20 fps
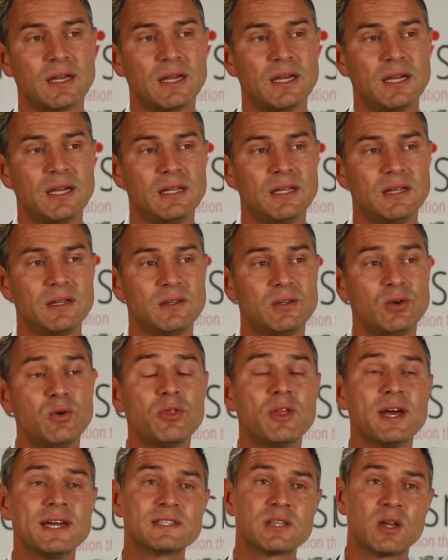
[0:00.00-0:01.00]
In
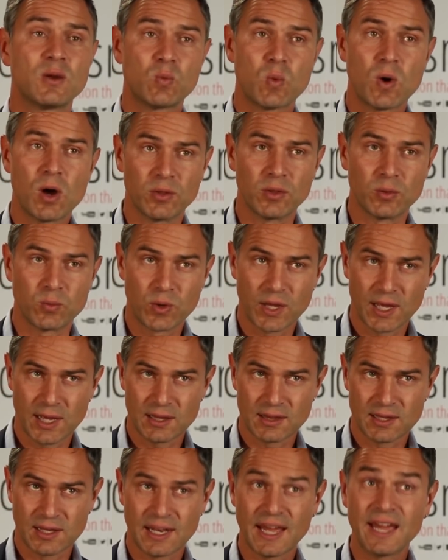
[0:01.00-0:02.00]
2001, we
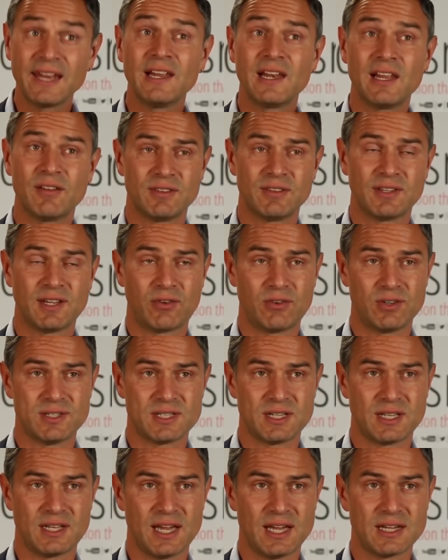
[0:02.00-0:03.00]
had the 9/11
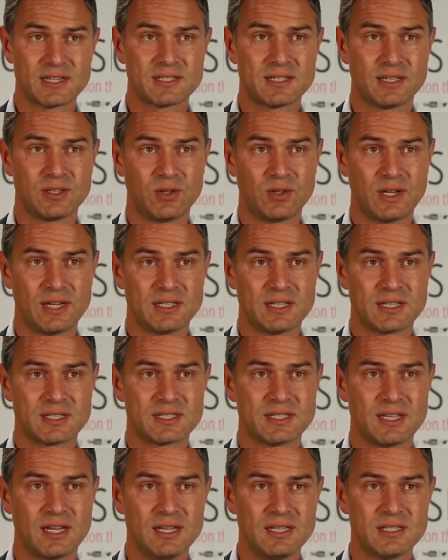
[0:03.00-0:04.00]
terrorist attacks in the United
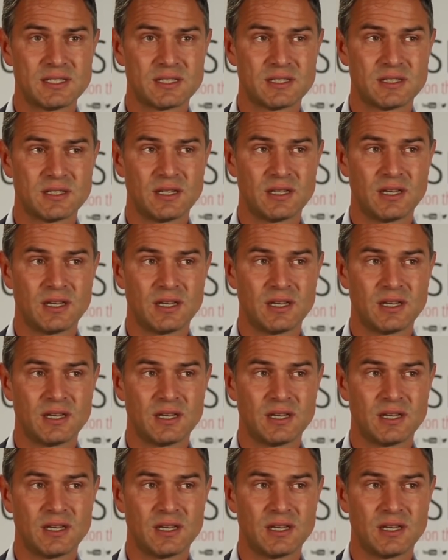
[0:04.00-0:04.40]
States.